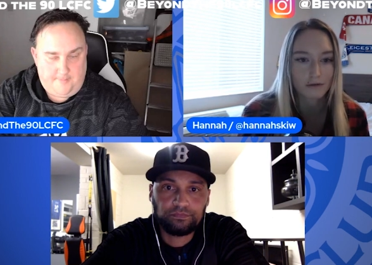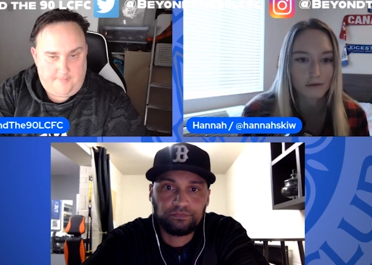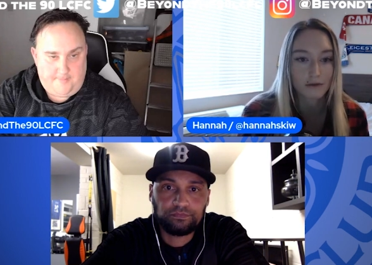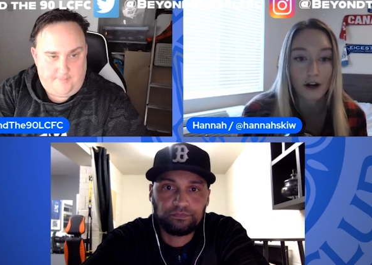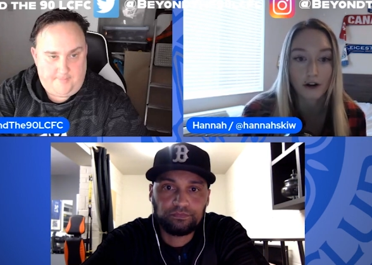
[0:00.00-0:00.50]

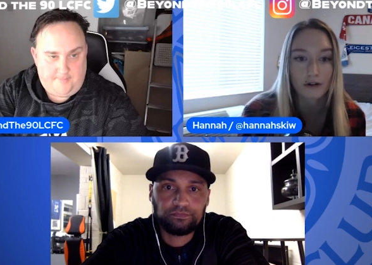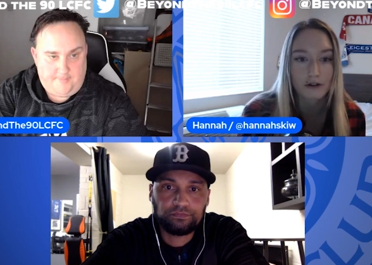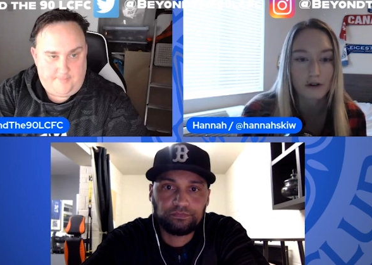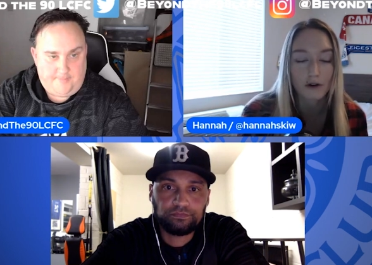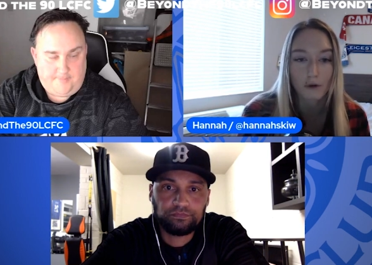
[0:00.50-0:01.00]
Speaker 1: young
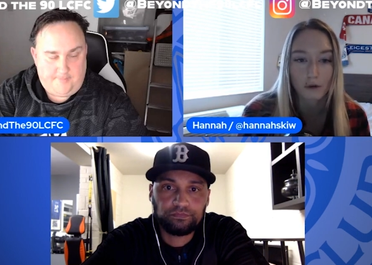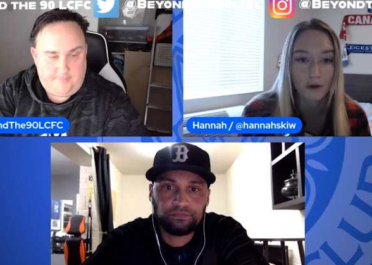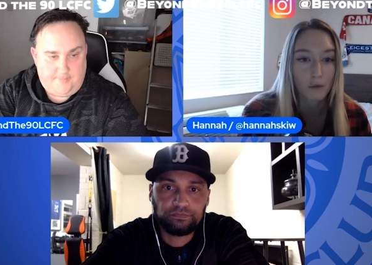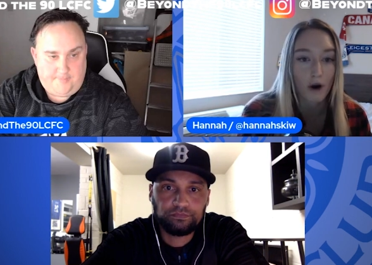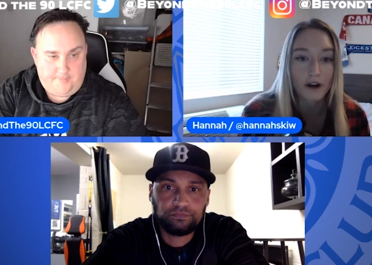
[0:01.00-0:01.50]
girls who are
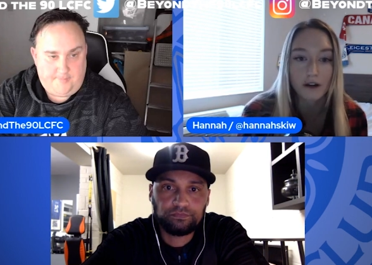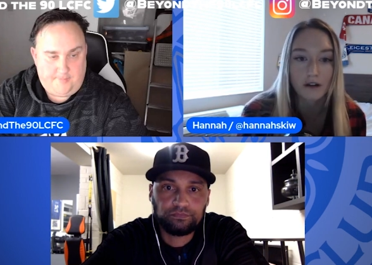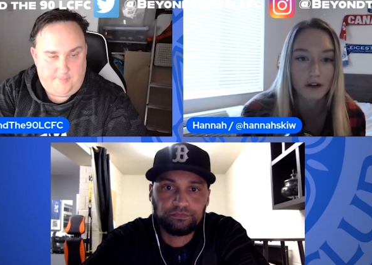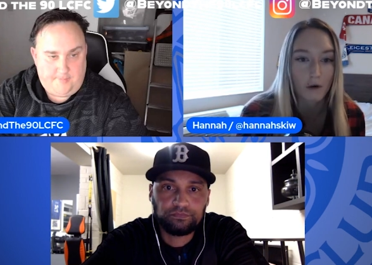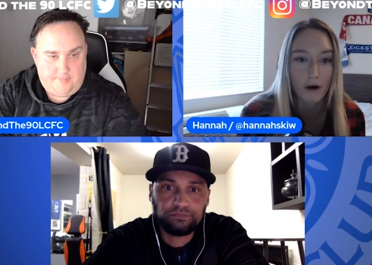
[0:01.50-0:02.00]
like wanting
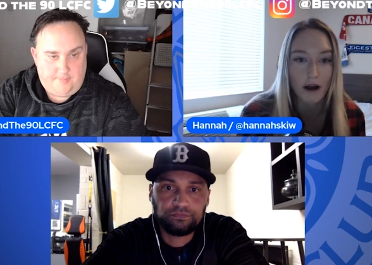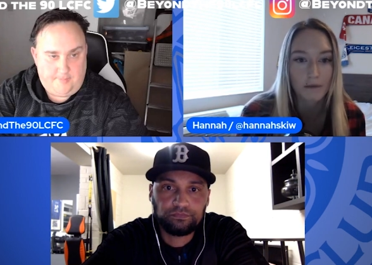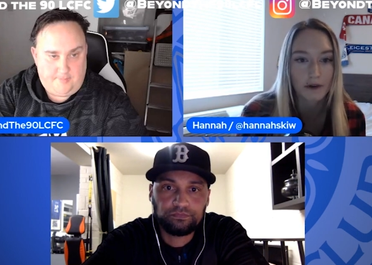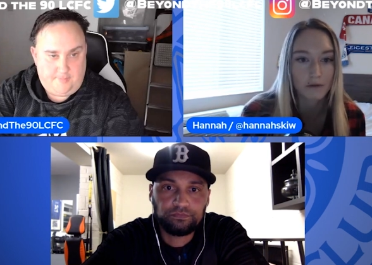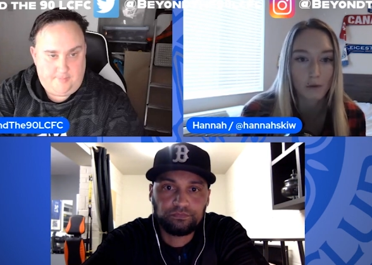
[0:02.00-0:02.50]
to go
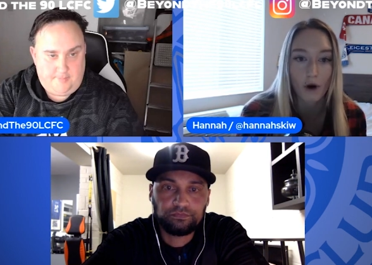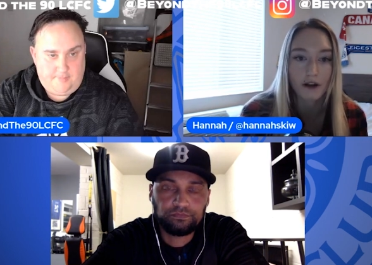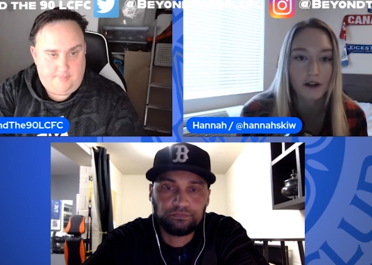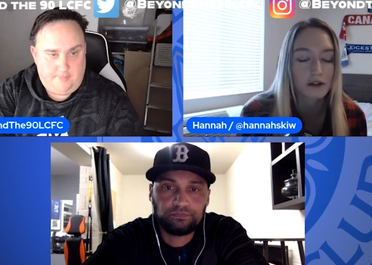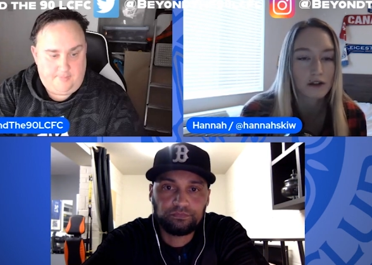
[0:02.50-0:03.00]
up and
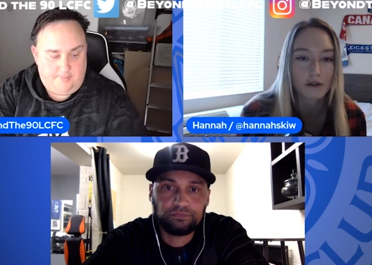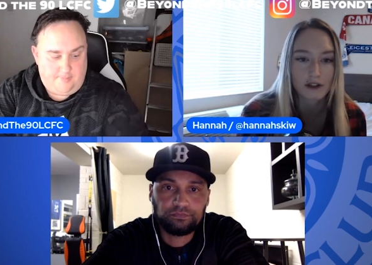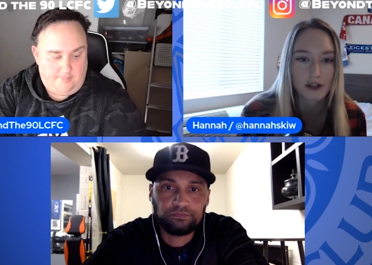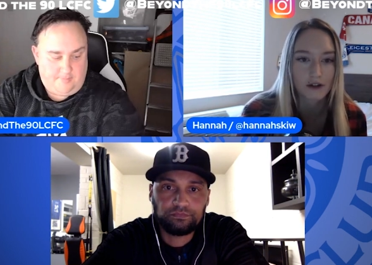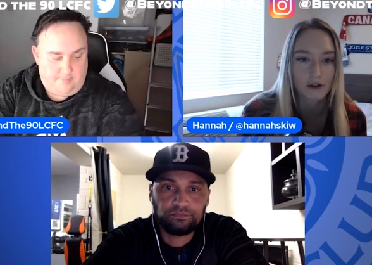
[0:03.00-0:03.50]
wanting to do
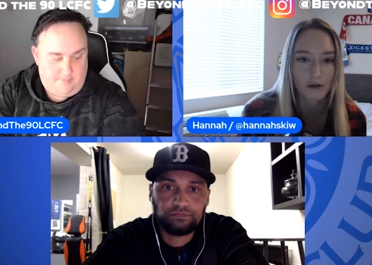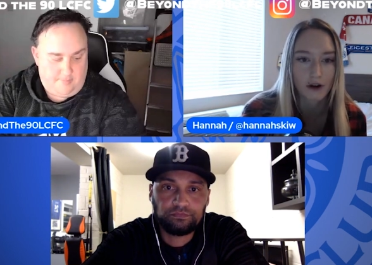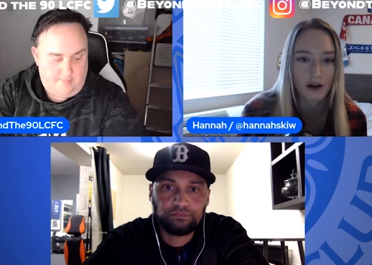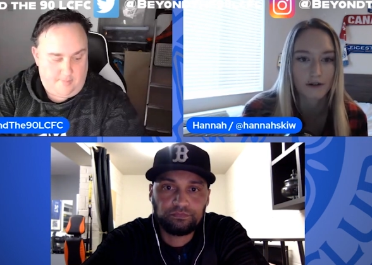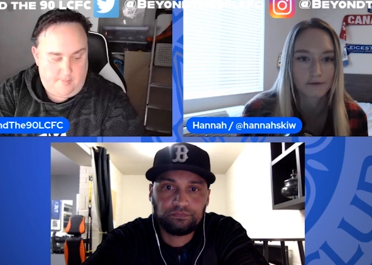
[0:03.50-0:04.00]
this as a
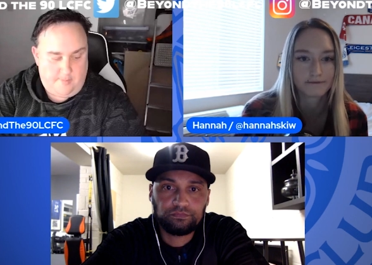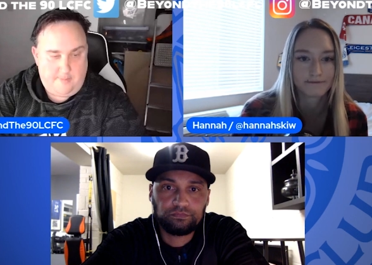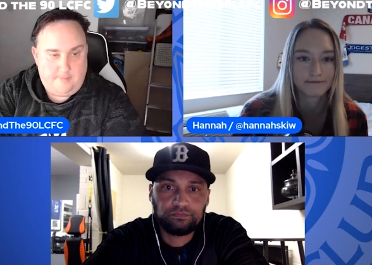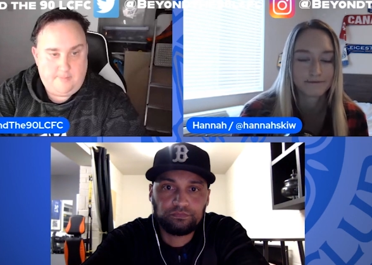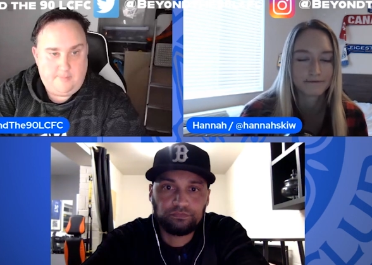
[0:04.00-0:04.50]
career
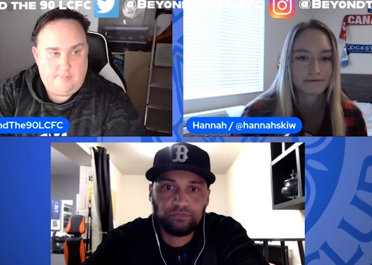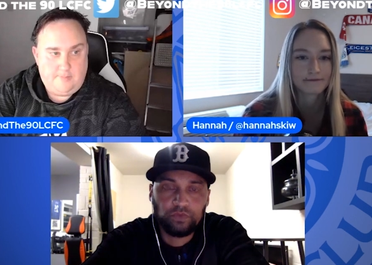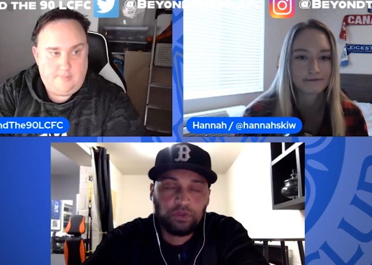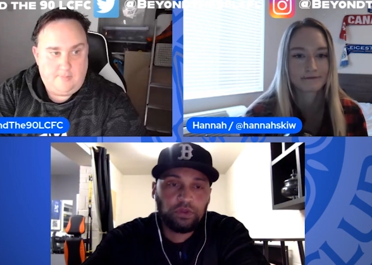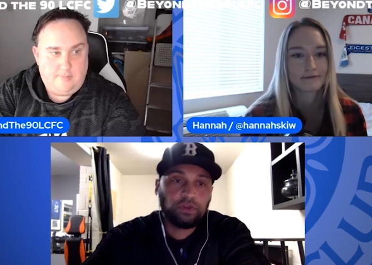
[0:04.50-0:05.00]

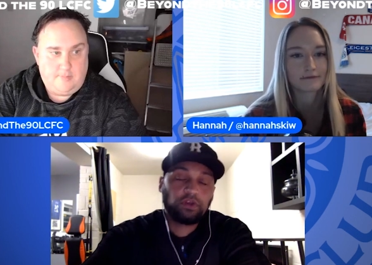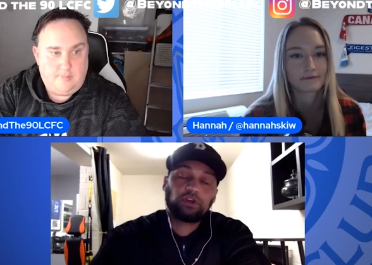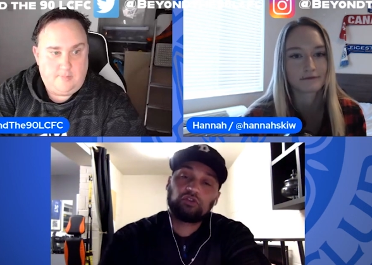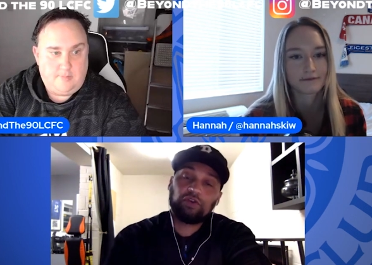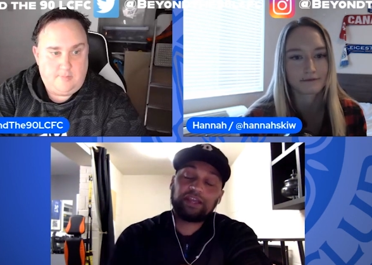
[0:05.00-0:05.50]

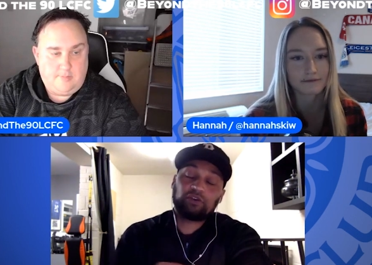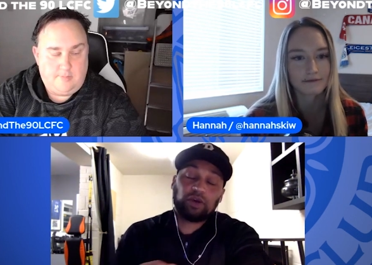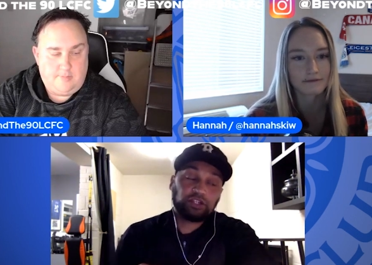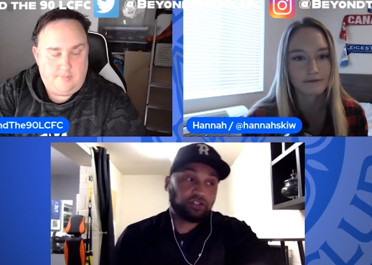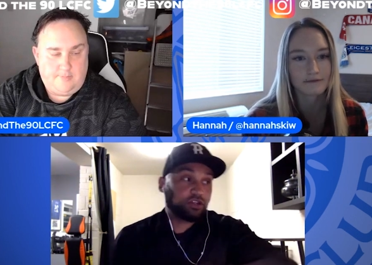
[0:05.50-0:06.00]
Speaker 2: great
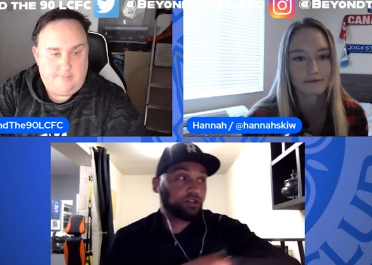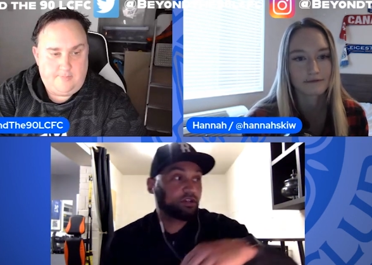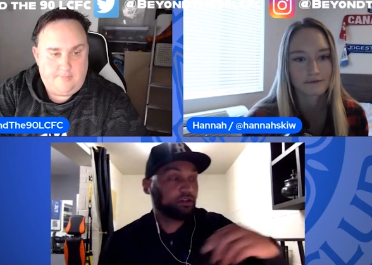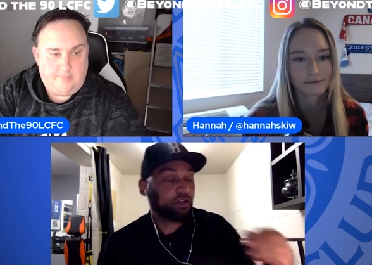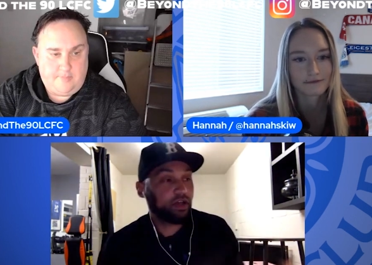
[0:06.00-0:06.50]

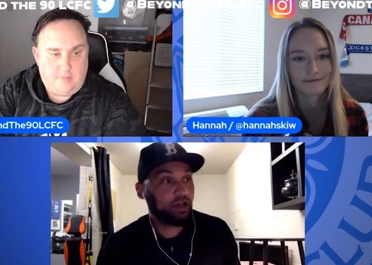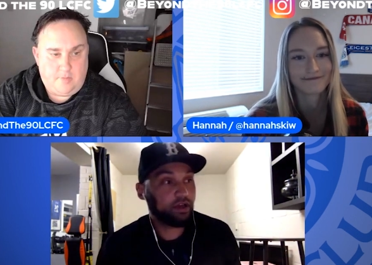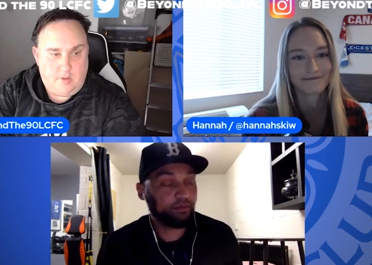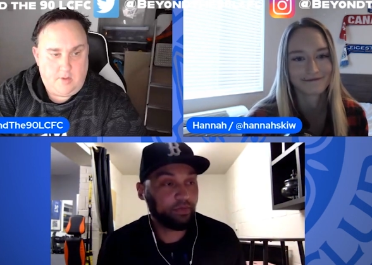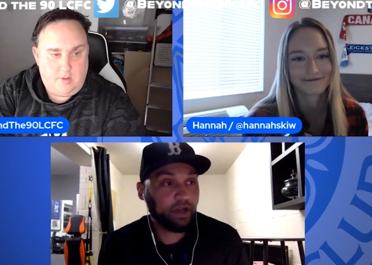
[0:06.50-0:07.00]
question
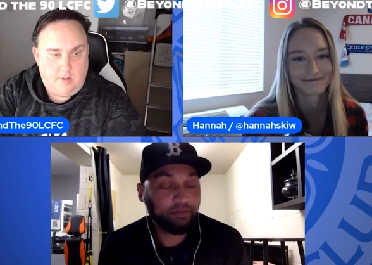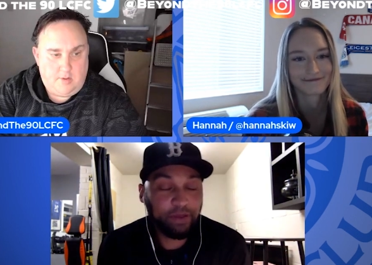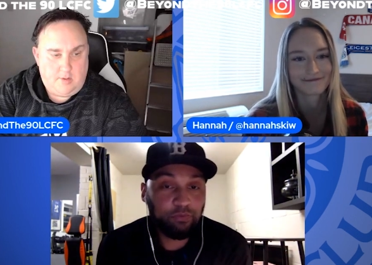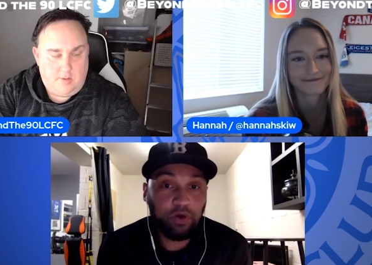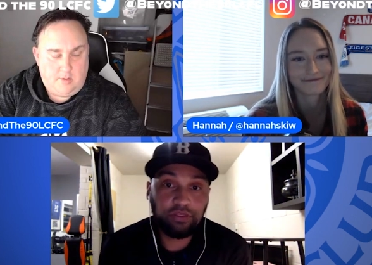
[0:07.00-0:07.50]
um,
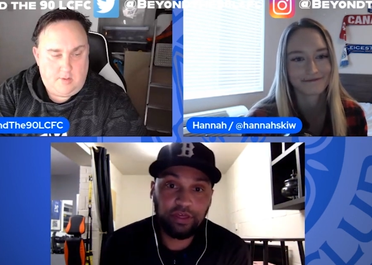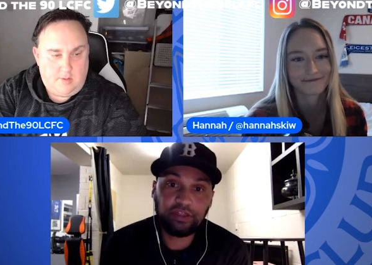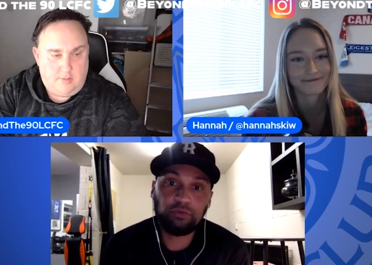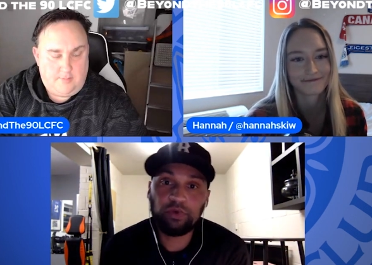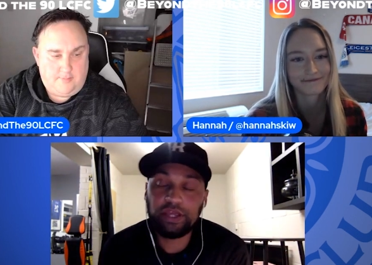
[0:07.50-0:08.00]
i mean one
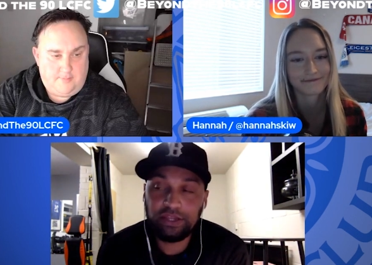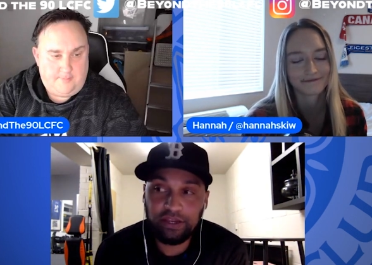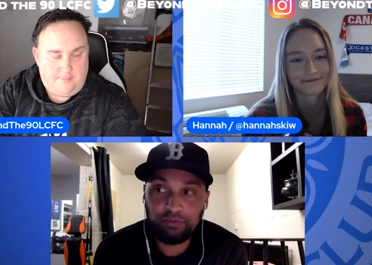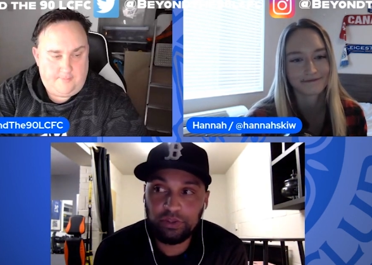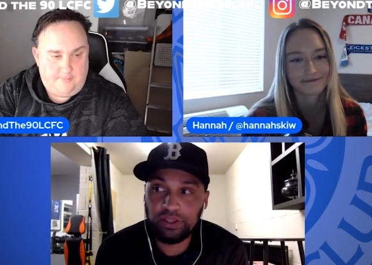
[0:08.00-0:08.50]
thing that we
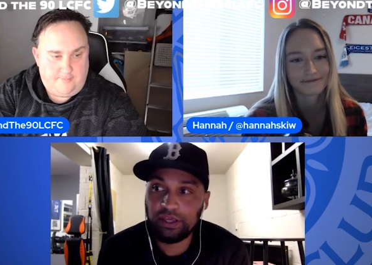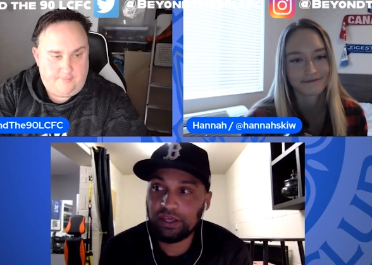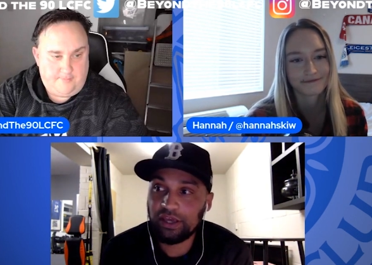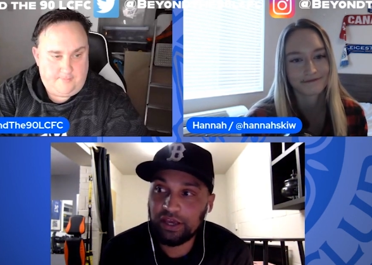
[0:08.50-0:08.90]
did with the